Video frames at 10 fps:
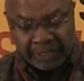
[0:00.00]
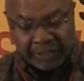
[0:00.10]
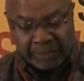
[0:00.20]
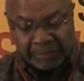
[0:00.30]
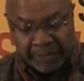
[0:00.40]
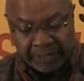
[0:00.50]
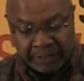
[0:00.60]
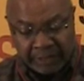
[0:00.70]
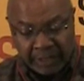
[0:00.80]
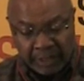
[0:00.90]
and the
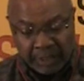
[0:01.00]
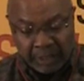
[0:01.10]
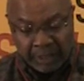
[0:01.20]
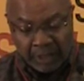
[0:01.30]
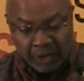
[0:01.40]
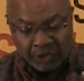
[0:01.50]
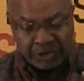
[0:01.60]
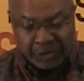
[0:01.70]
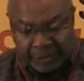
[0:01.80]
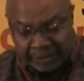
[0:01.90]
oppressed,
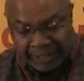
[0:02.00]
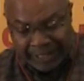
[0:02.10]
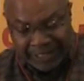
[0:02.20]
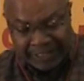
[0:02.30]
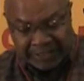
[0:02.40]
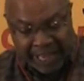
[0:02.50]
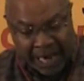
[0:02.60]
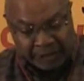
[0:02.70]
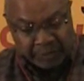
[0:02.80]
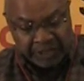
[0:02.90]
tutored in its
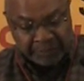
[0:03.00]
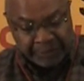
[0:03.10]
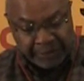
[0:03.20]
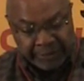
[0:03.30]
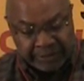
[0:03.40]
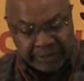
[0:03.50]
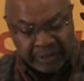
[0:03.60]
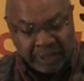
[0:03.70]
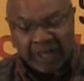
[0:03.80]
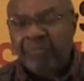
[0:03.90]
actual experience
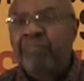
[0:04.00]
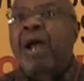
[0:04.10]
of